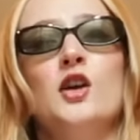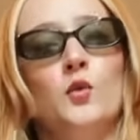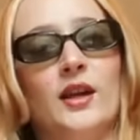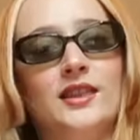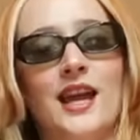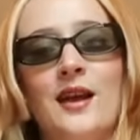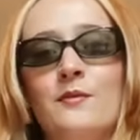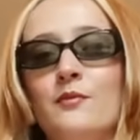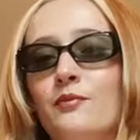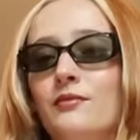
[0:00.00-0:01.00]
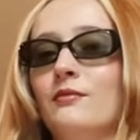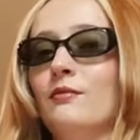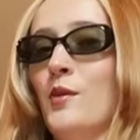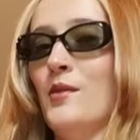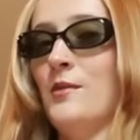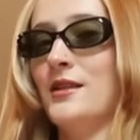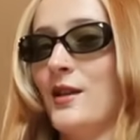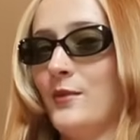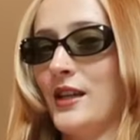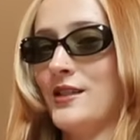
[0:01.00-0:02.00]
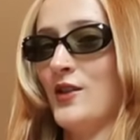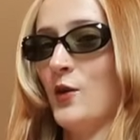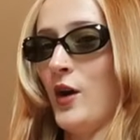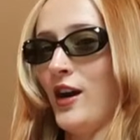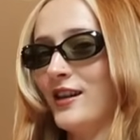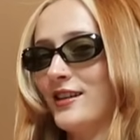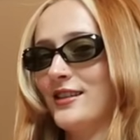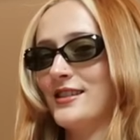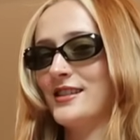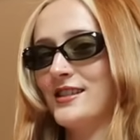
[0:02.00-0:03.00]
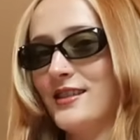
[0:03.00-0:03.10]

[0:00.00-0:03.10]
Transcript: with them but maybe something is in the works